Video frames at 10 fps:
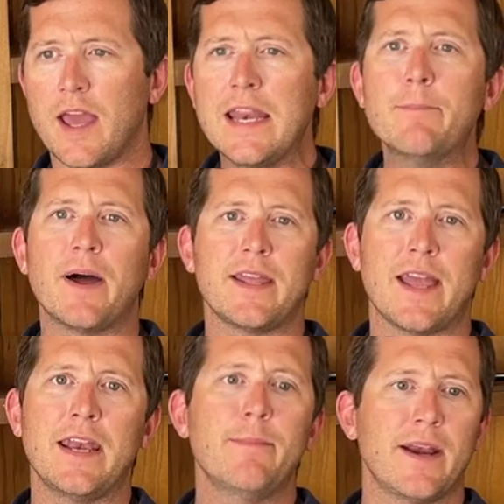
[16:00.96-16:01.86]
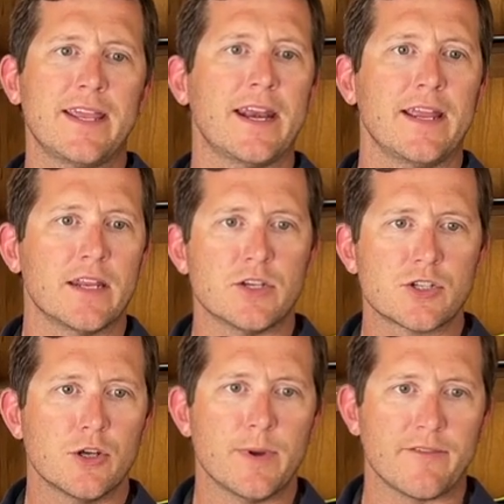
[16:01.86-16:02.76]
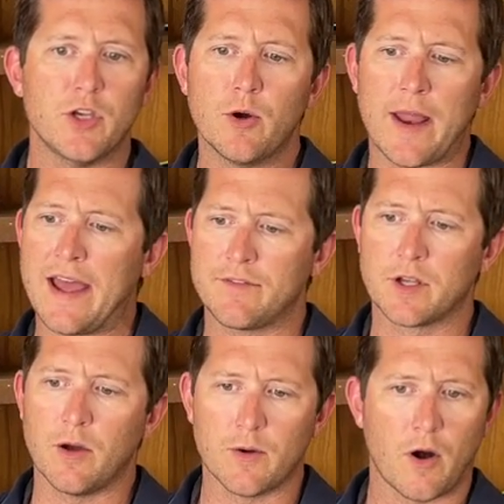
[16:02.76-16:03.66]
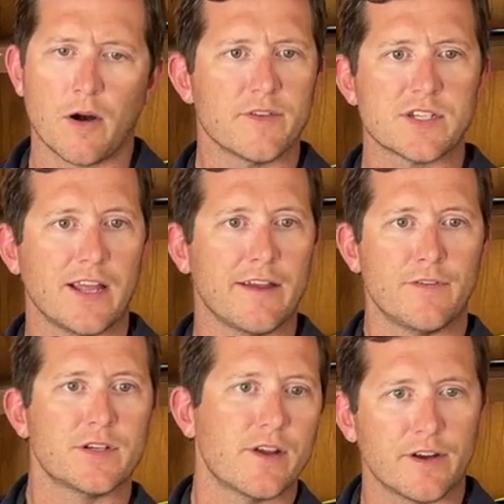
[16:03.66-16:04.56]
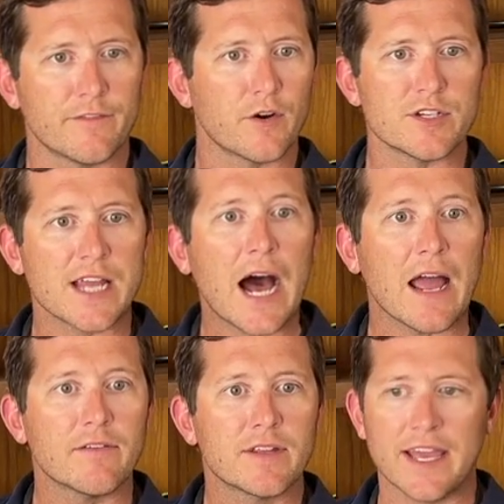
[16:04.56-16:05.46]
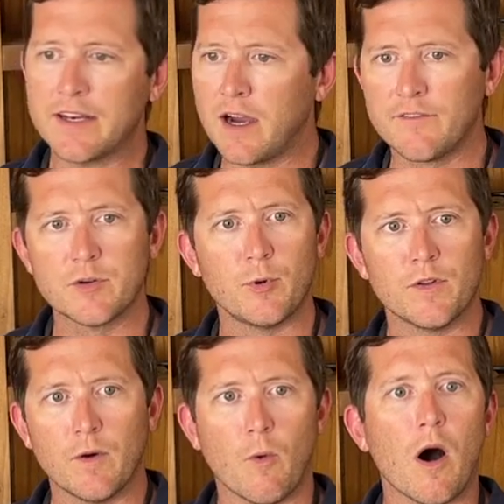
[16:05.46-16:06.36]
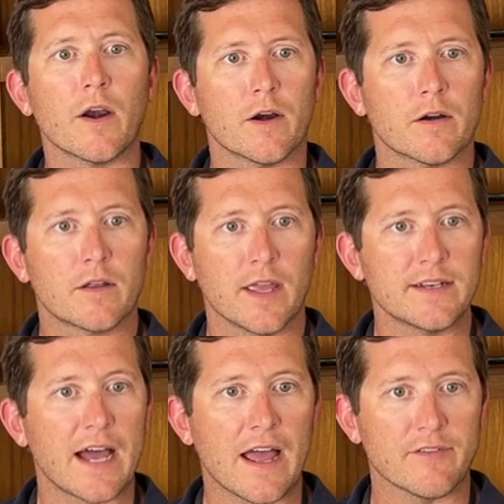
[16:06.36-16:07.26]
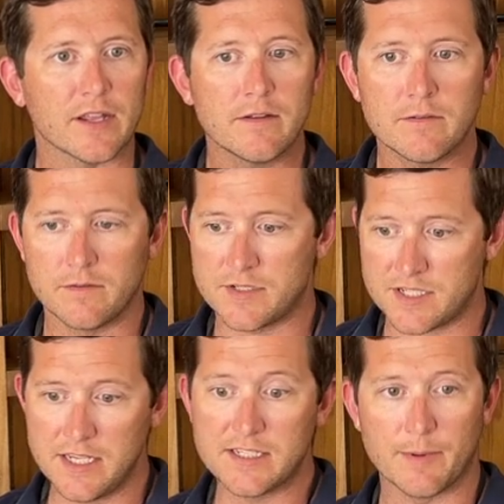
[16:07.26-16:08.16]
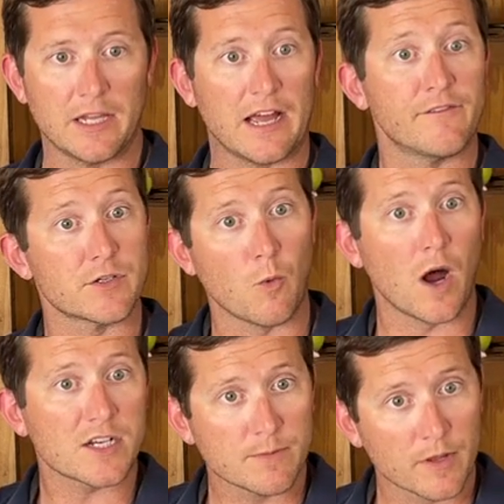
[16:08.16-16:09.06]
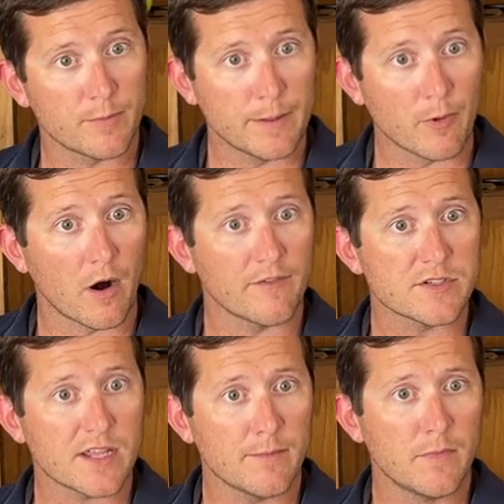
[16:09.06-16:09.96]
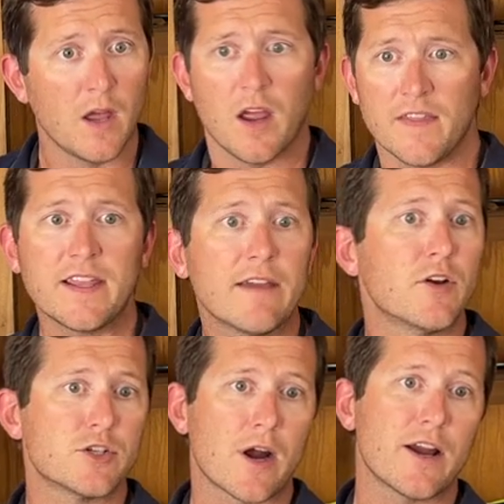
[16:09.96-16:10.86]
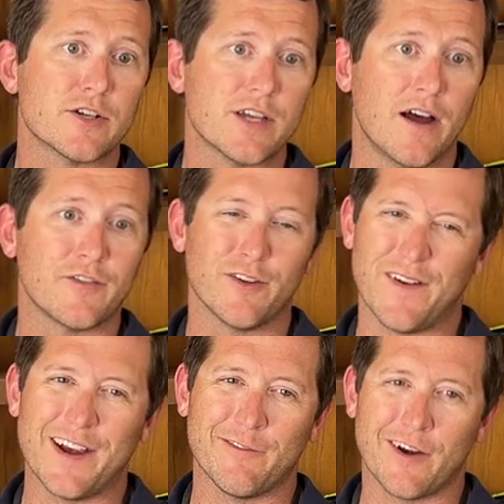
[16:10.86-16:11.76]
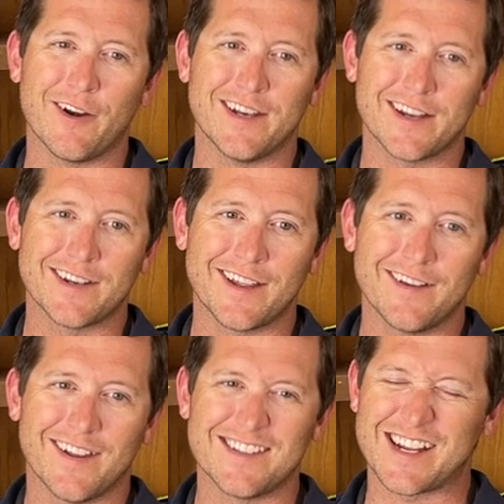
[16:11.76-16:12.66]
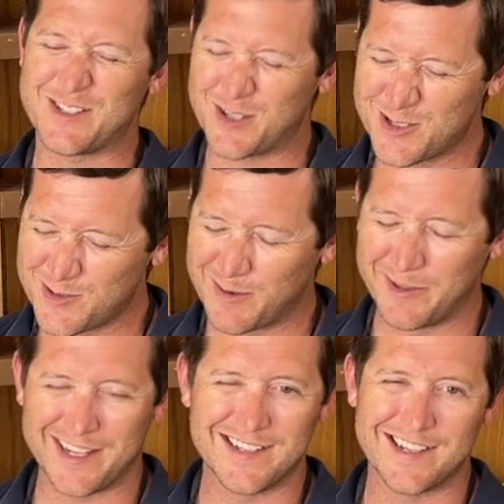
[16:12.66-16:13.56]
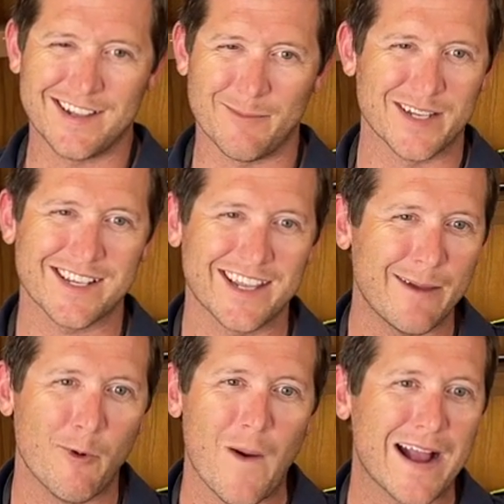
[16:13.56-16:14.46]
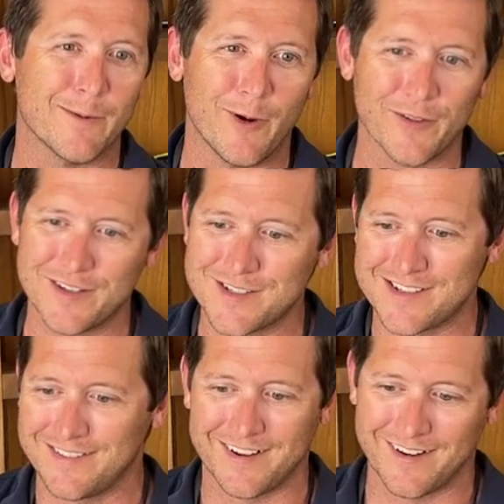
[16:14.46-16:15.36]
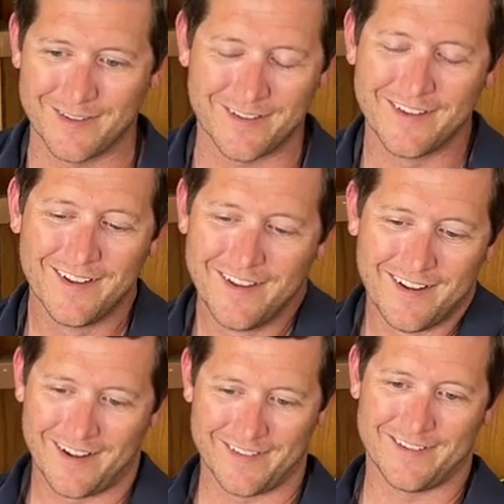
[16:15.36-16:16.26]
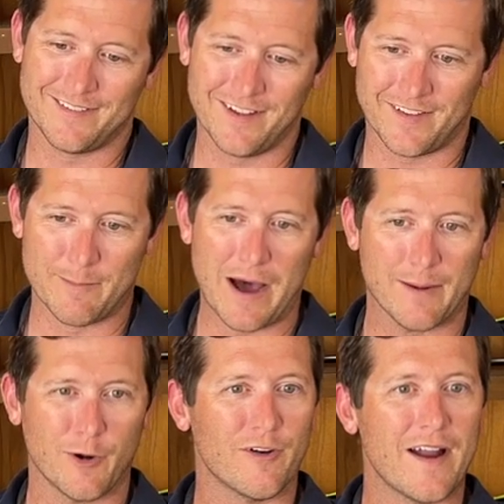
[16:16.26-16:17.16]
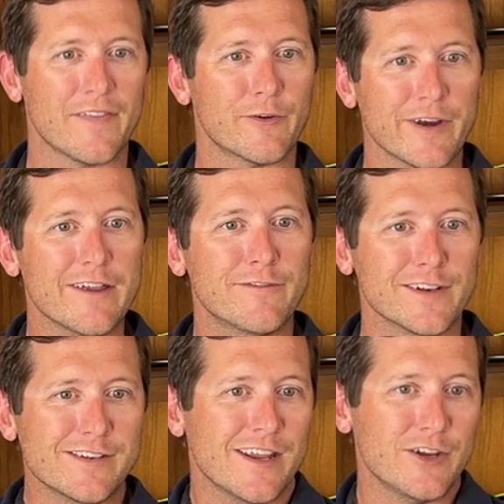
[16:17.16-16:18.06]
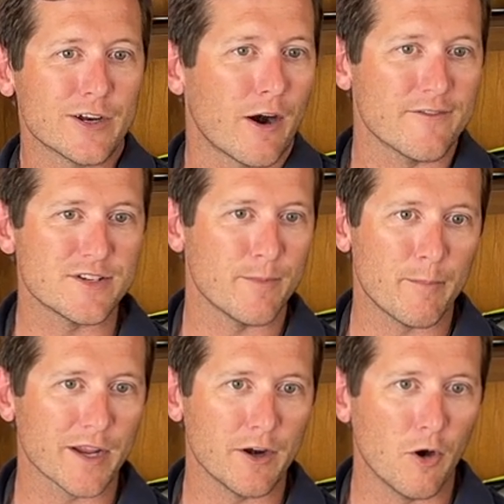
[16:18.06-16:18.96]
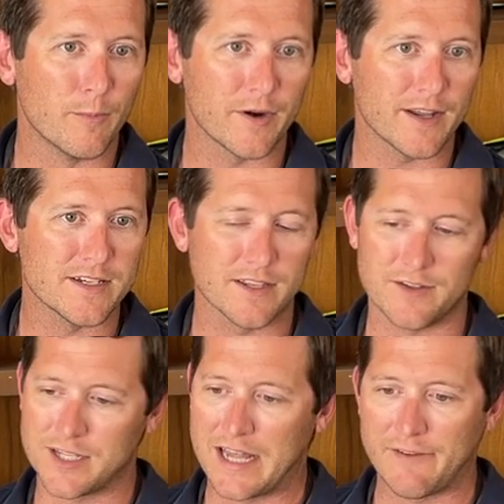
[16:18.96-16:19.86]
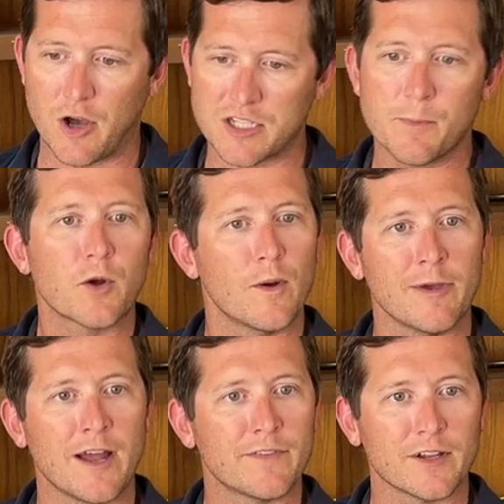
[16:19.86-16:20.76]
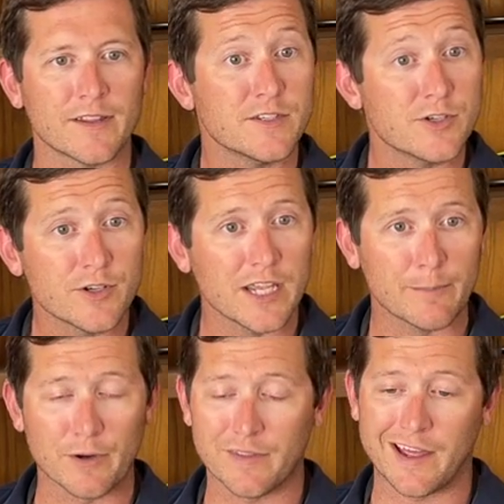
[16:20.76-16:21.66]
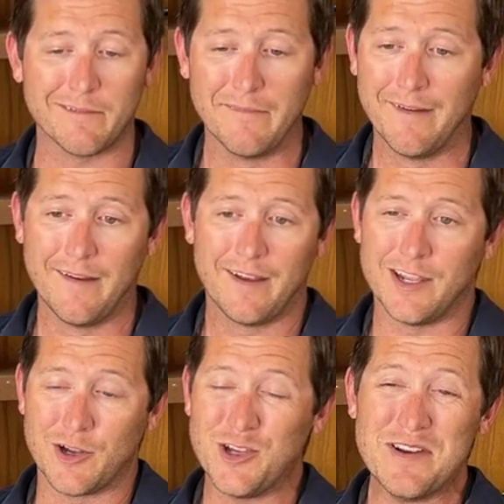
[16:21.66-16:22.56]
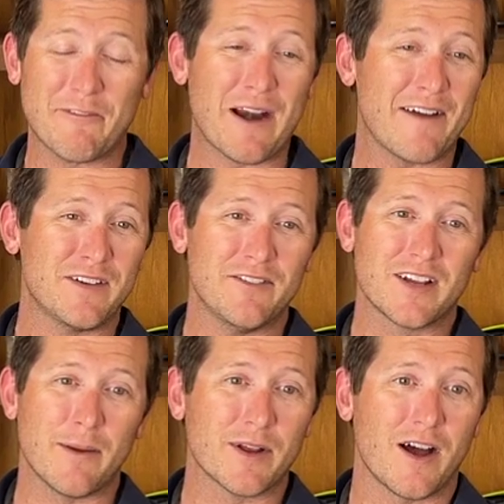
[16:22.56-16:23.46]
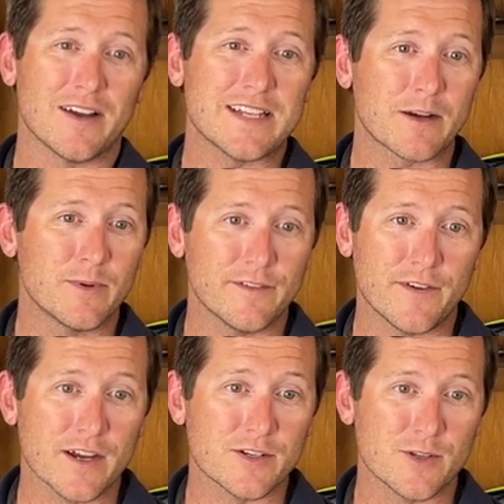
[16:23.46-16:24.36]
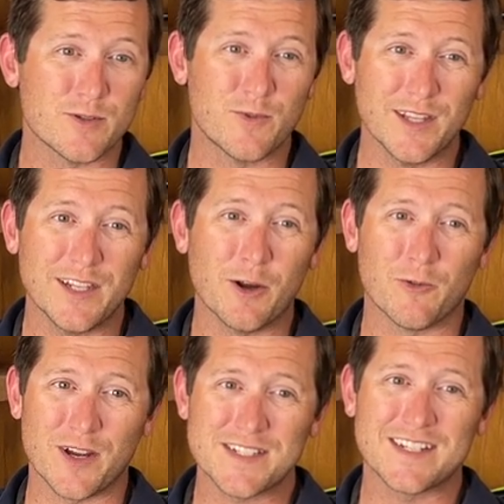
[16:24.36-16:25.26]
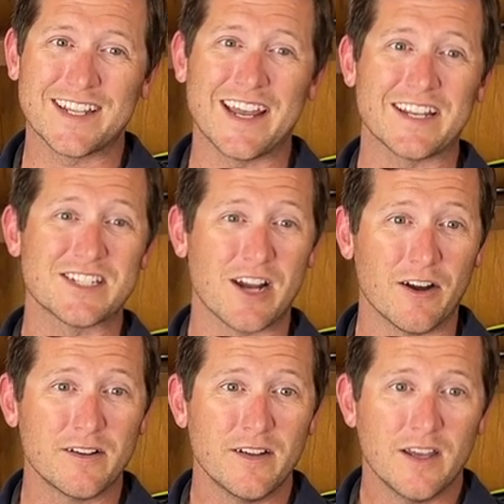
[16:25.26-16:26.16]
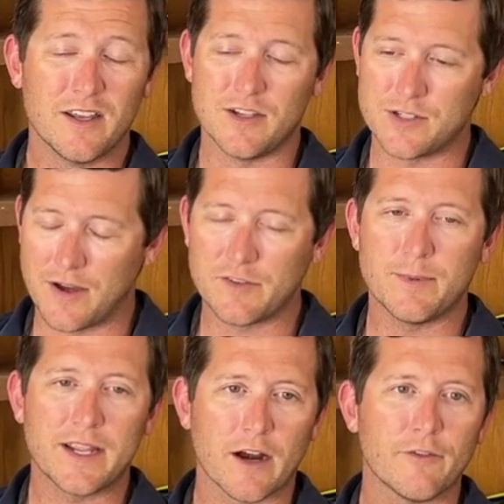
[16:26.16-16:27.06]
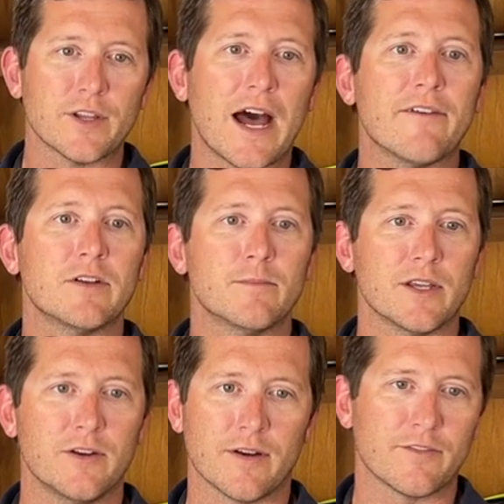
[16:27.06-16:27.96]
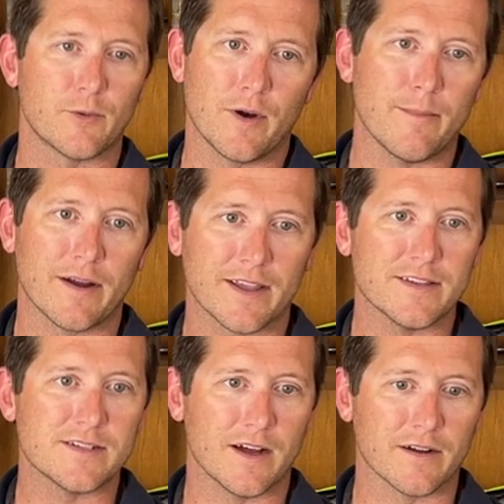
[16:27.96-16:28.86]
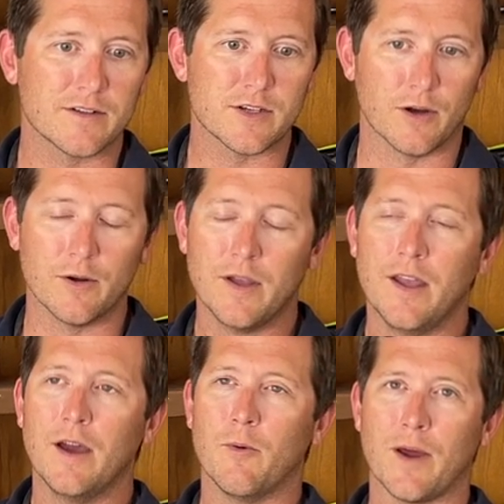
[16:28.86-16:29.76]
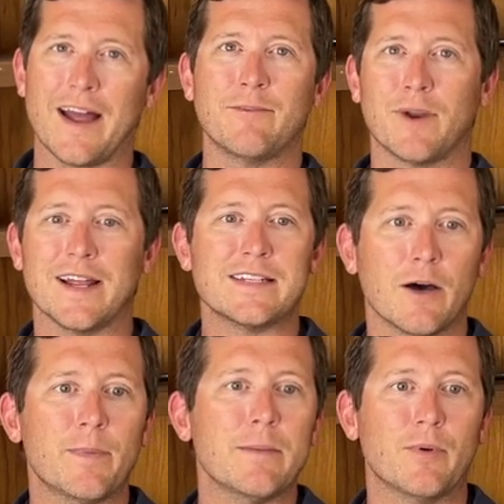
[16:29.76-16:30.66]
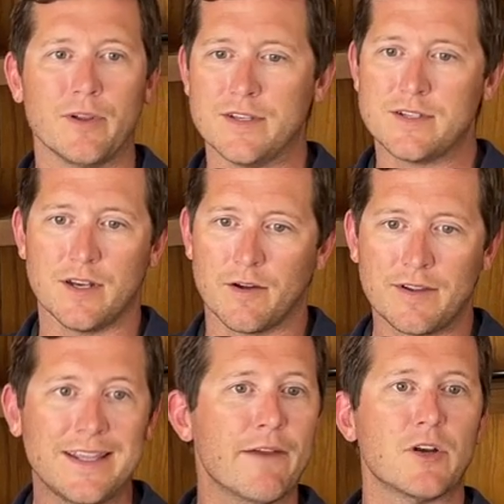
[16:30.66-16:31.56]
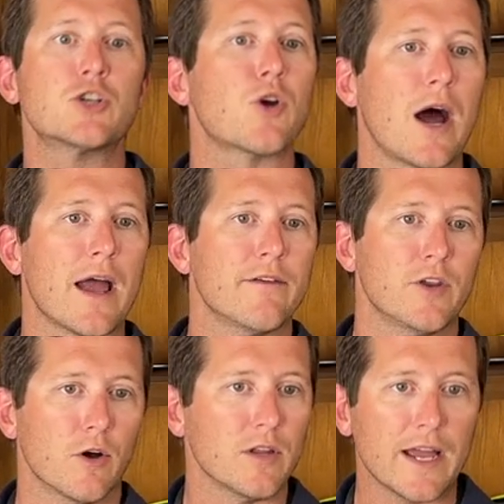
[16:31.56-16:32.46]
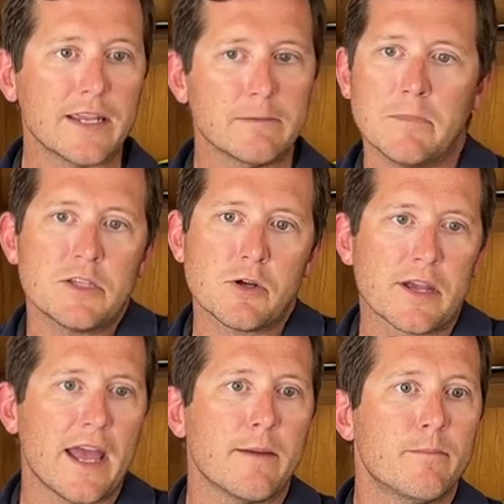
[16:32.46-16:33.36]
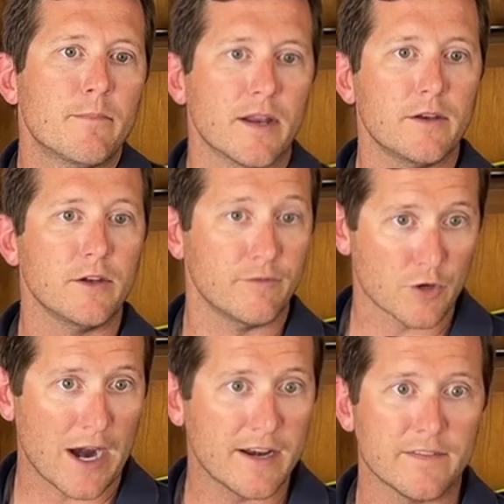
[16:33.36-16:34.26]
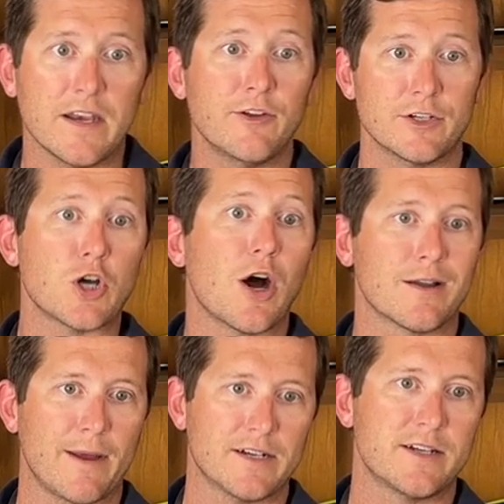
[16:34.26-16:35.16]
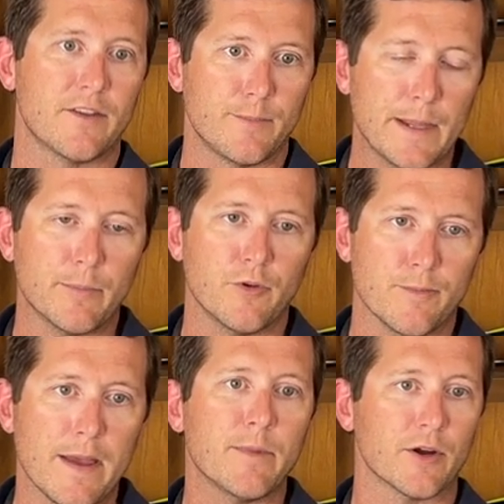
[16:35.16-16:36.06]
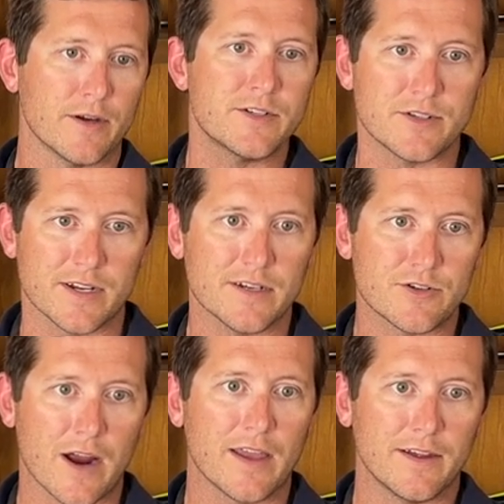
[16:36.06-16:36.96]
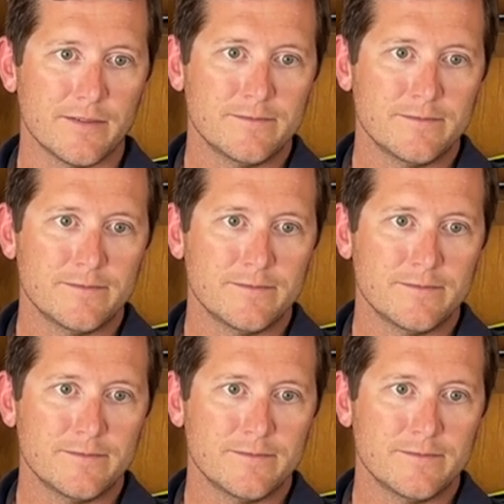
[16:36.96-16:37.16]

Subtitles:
anybody getting into scuba diving, you don't have to go and harvest lionfish on your first dive. Get comfortable in the water, get diving, see some of the lionfish, watch some other people harvest them, and then give it a try yourself. You'll find it very addicting, and it's actually extremely easy. I mean, it's like a game of whack-a-mole. They're just sitting there on the bottom or around the reef, and you can harvest them and bring it home pretty easily. There's a lot of awesome equipment out there, like the Zookeeper, that, you know, you never have to even come in contact with the fish. There's really no risk to getting stung. You still have to be careful diving, but you don't have to worry about getting stung. So what I tell people is, you know, give it a try. If you don't like it, it's okay, but you've tried it, and then you can talk about it to other people who maybe are interested in trying it.